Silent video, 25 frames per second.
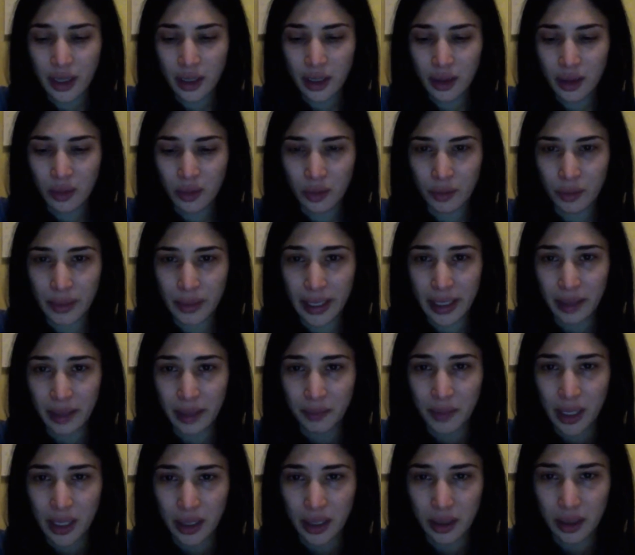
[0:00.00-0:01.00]
will make it
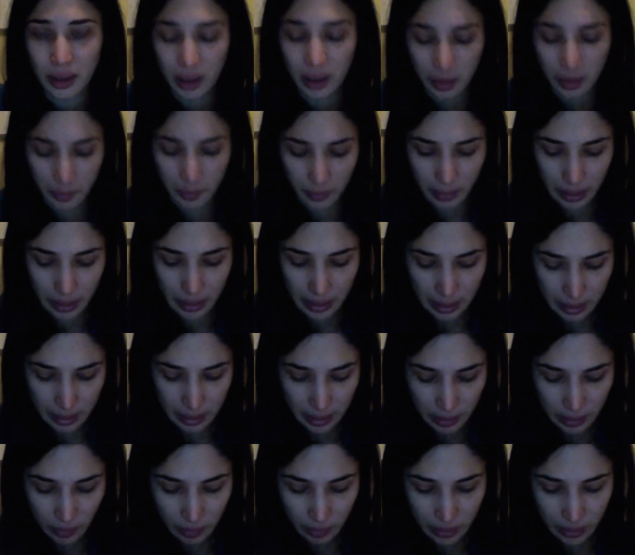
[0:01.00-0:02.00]
better, but
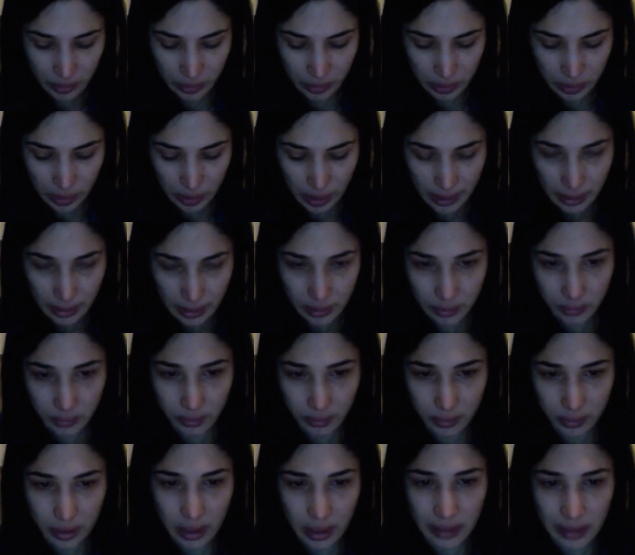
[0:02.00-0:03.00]
I want to try to
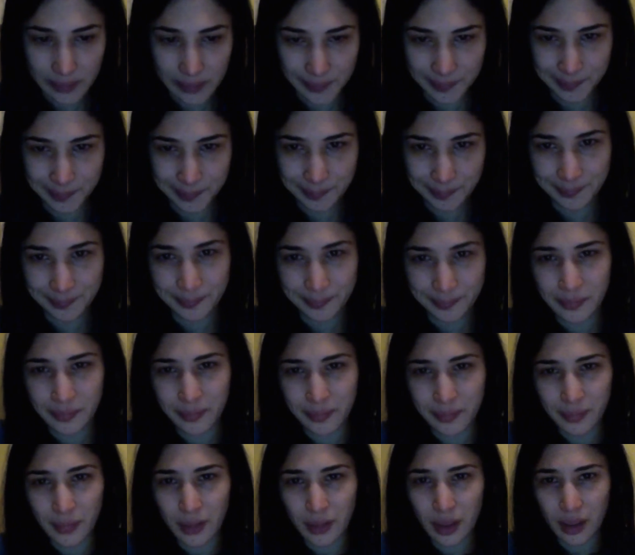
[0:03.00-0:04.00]

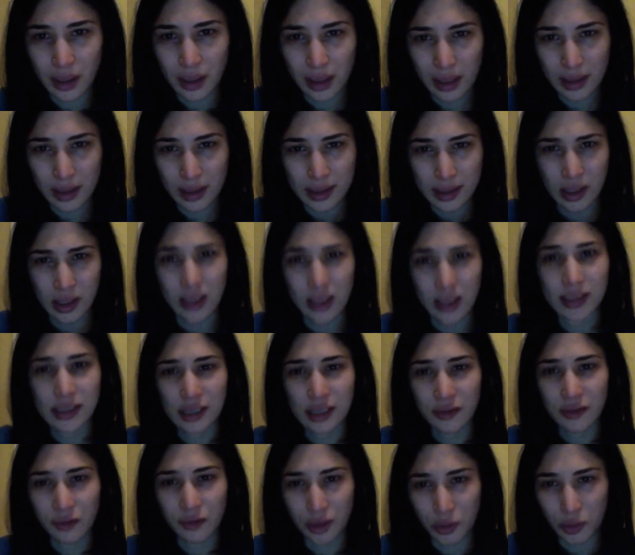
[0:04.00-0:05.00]
exhaust
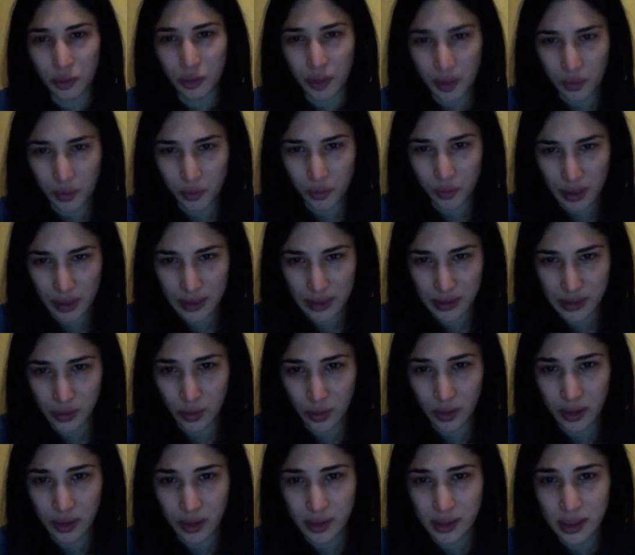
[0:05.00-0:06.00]
every
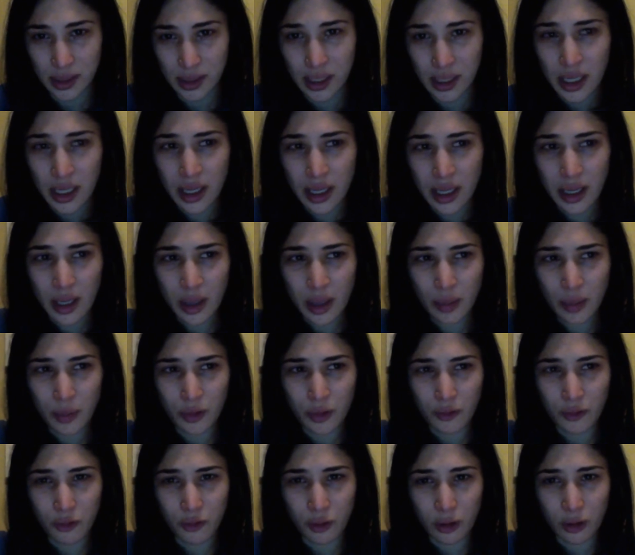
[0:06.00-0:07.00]
resource
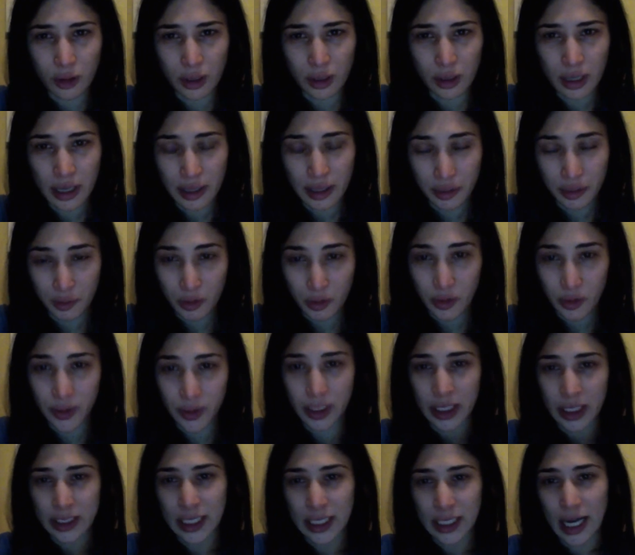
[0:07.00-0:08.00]
before I throw in
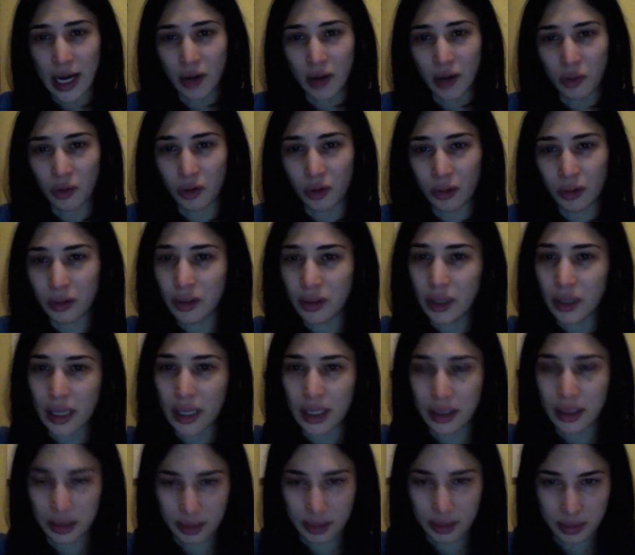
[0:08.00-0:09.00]
the towel
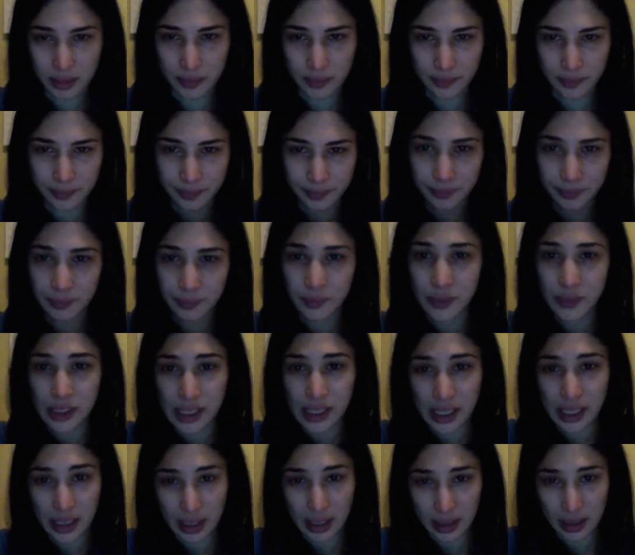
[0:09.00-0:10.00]
and
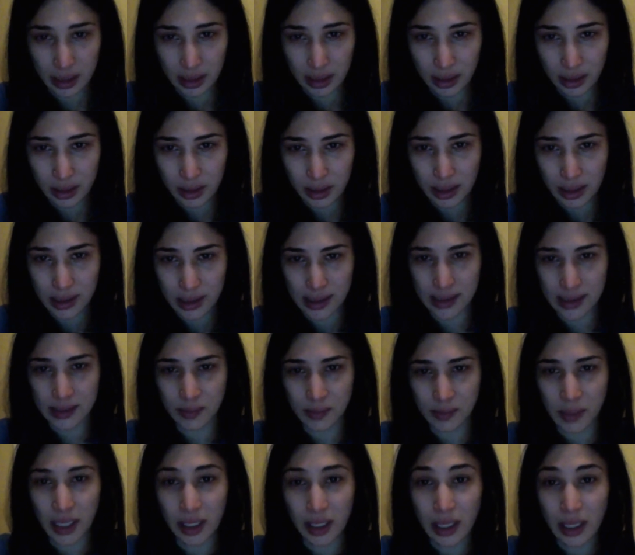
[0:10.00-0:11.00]
say that this is
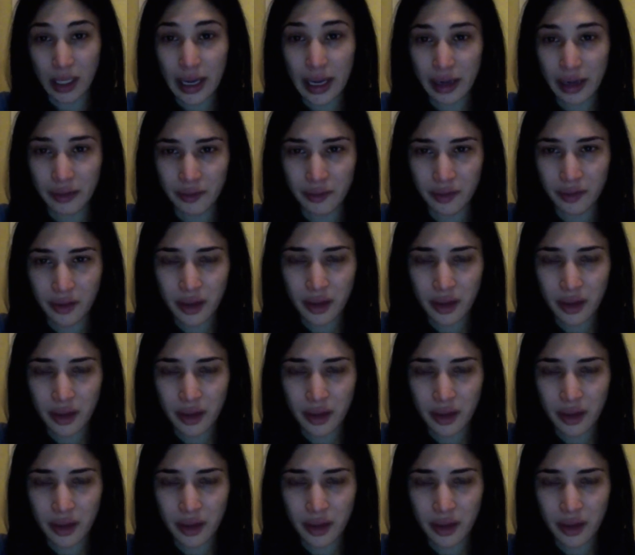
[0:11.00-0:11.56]
my life.